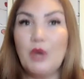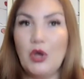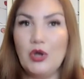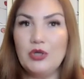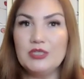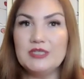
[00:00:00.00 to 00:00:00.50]

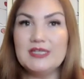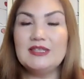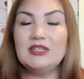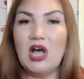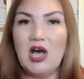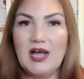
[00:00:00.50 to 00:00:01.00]
bird
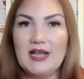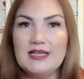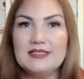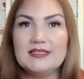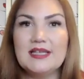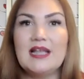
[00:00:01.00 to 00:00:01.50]
that
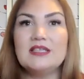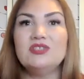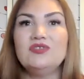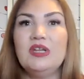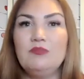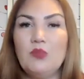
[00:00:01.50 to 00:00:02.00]
dies and
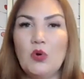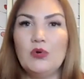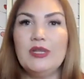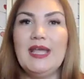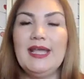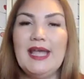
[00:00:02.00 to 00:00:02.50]
is
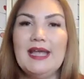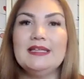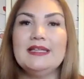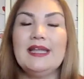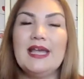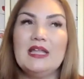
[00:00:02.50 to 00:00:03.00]
reborn again
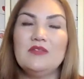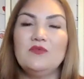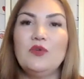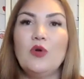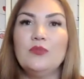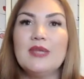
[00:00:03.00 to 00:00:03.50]
and again
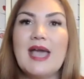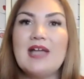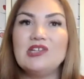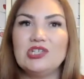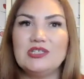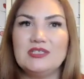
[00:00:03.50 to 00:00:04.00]
from the
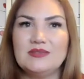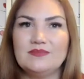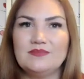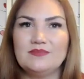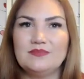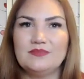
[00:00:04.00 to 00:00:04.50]
ashes.